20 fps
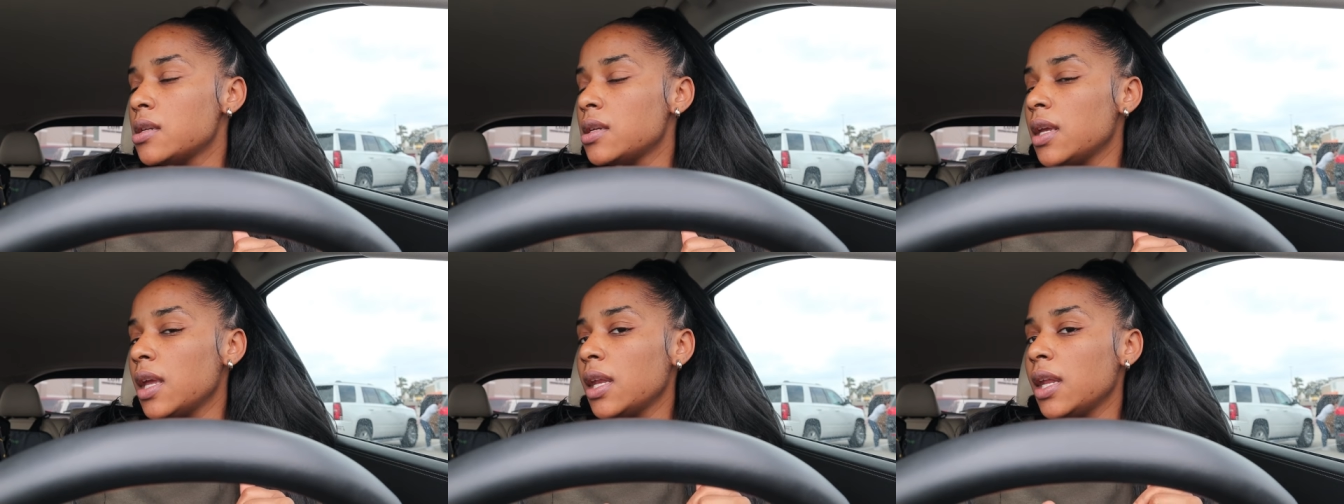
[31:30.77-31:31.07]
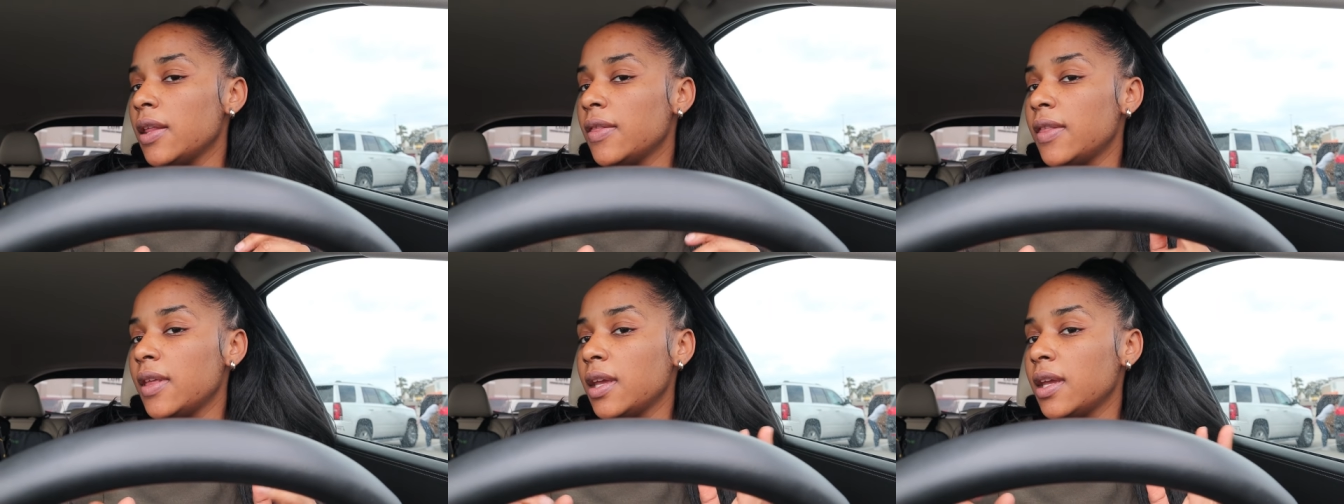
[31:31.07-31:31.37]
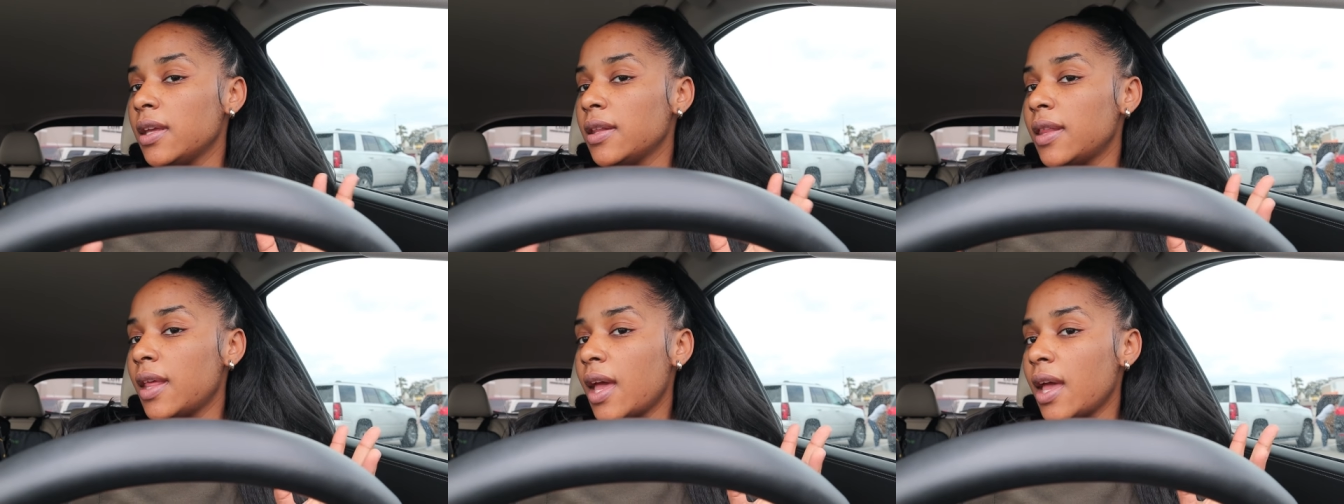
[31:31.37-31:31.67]

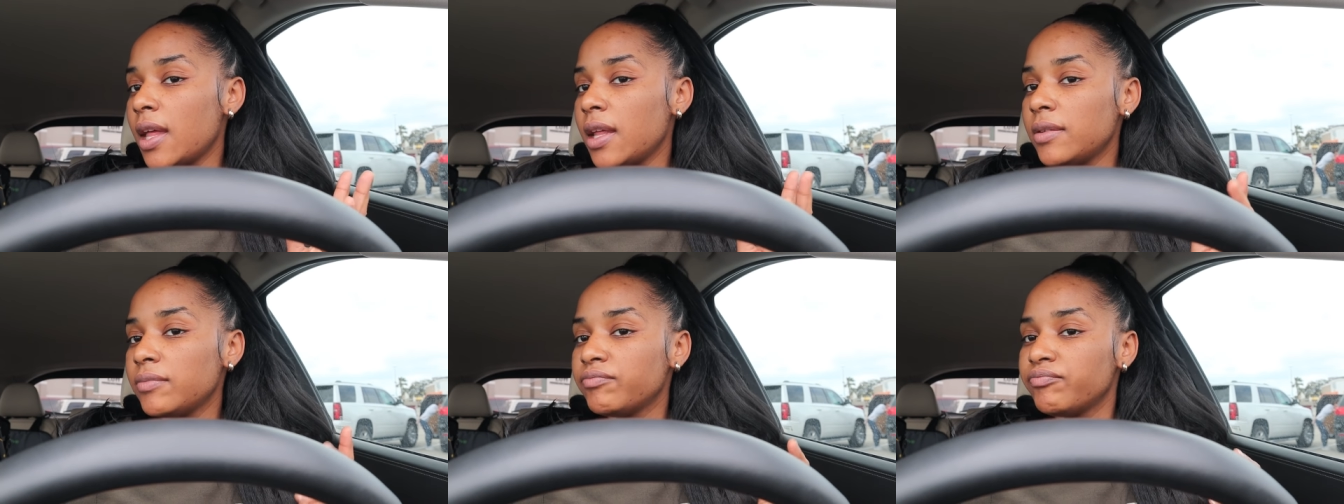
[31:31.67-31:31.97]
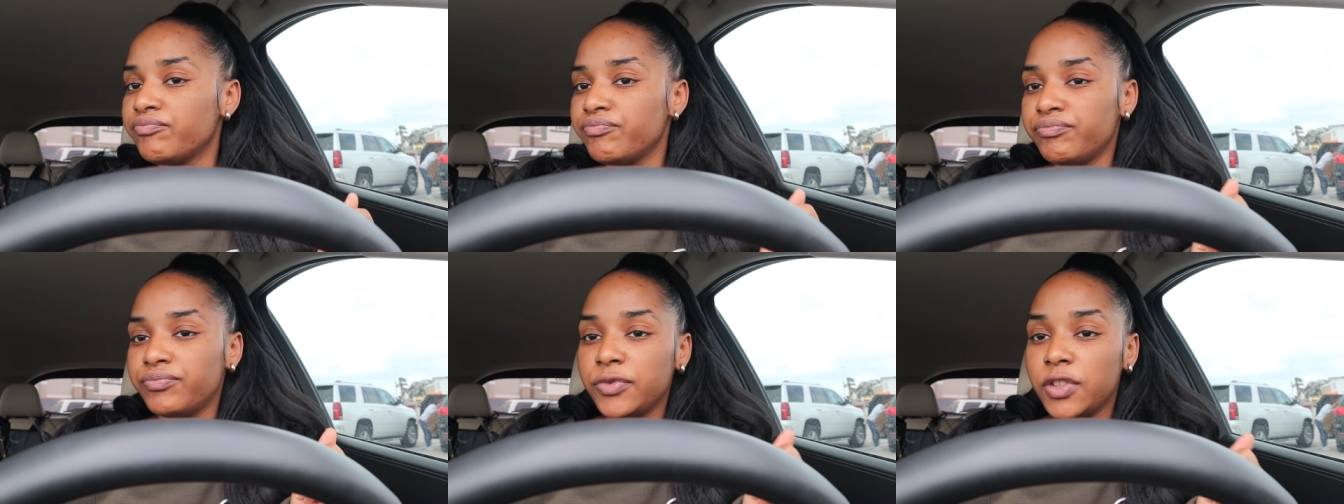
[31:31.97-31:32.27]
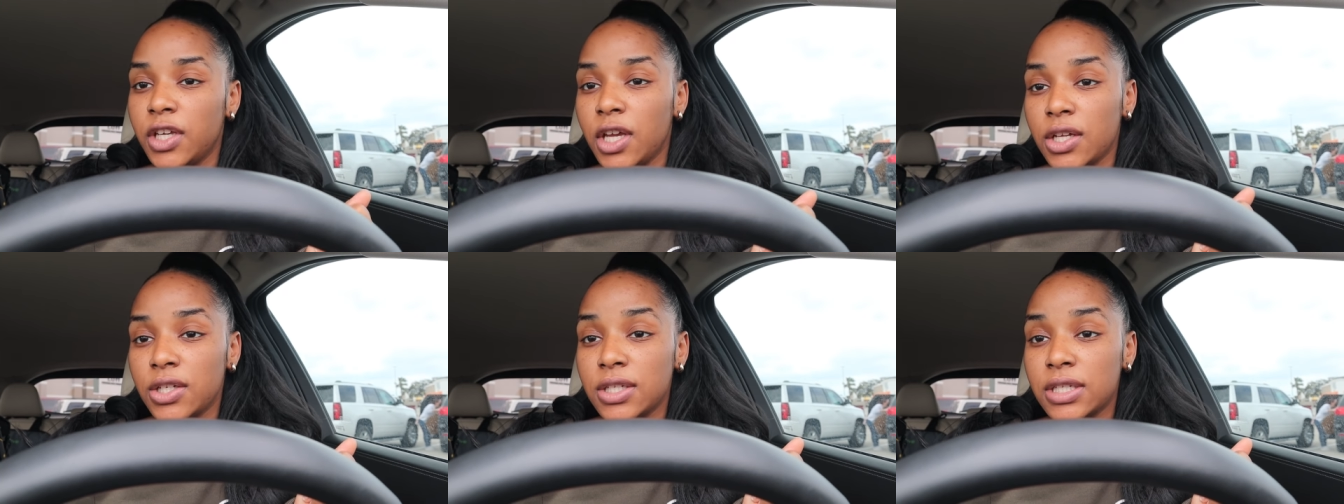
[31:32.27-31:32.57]
anything that
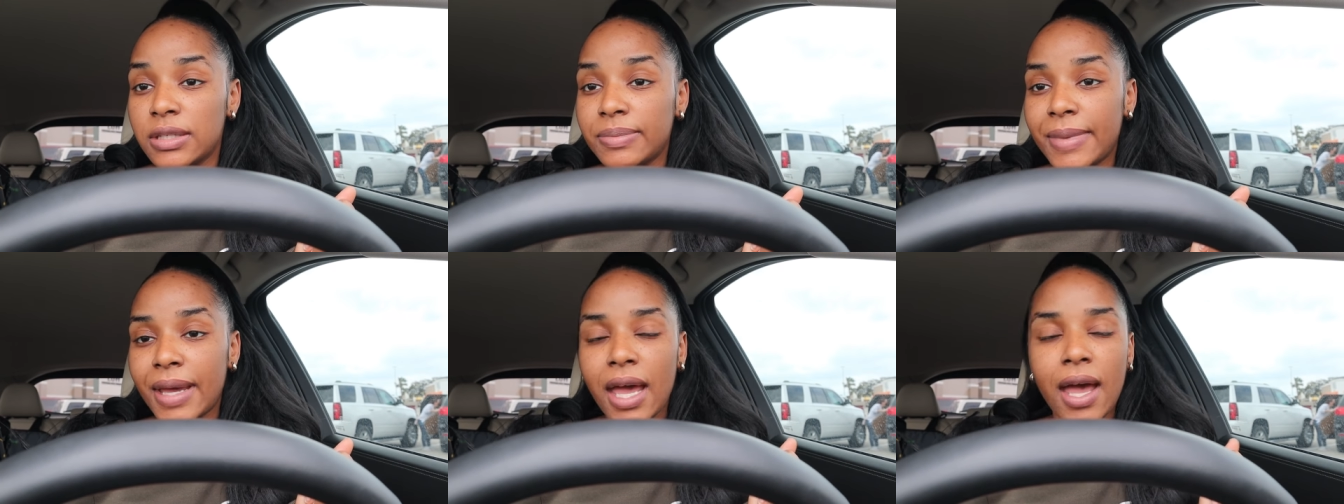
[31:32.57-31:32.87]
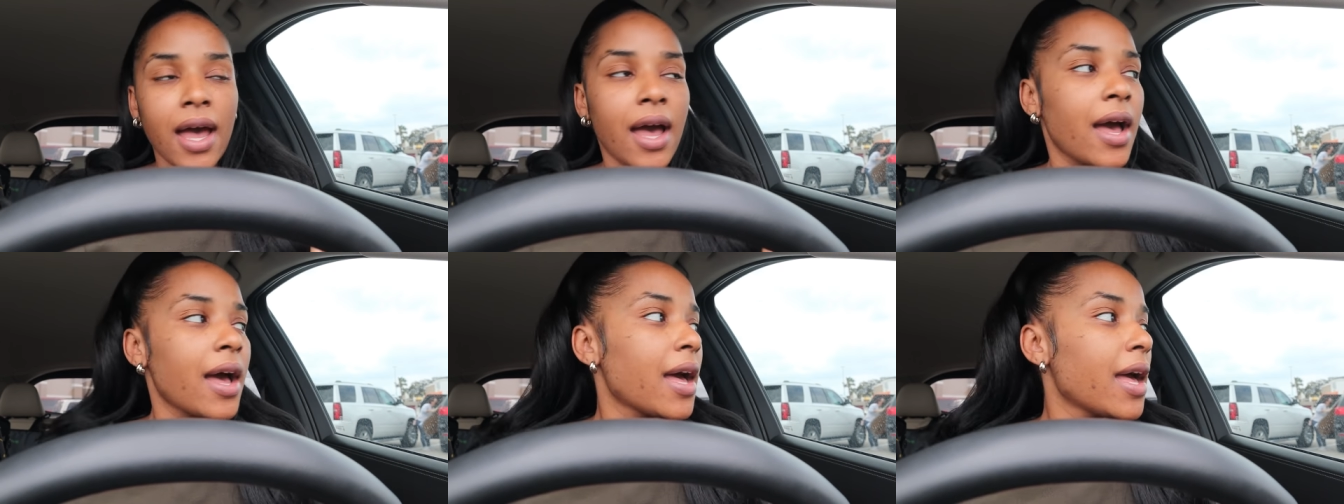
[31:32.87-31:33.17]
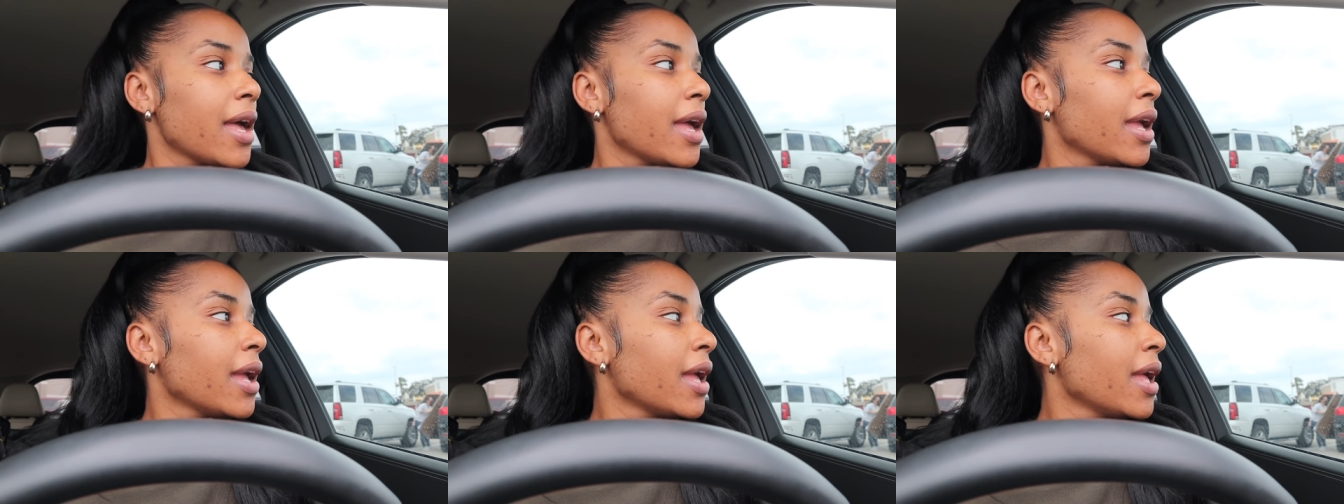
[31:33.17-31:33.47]
catches my
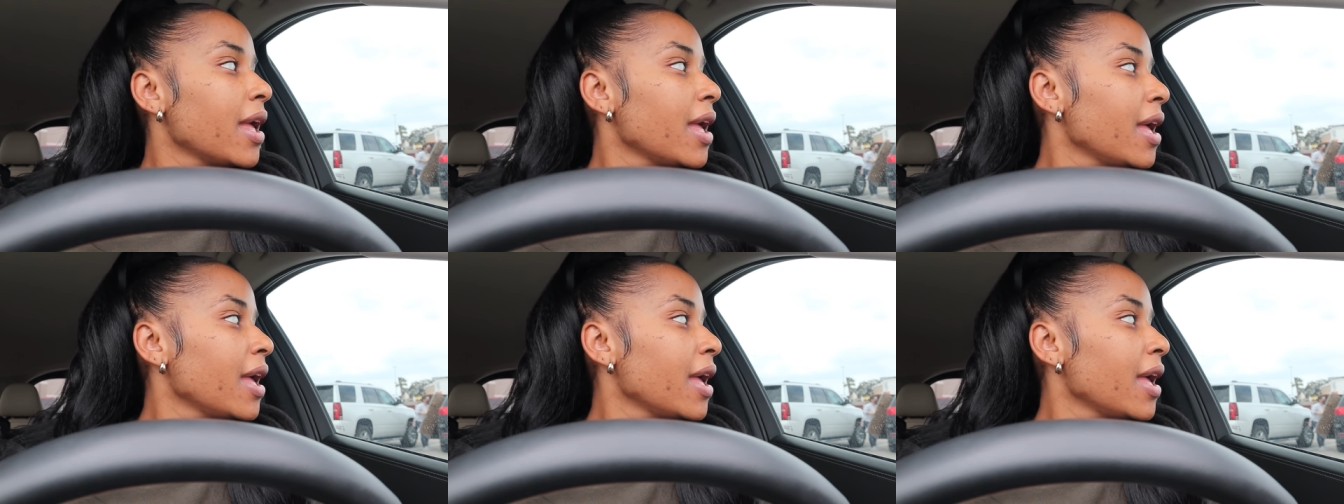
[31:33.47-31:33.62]
eye,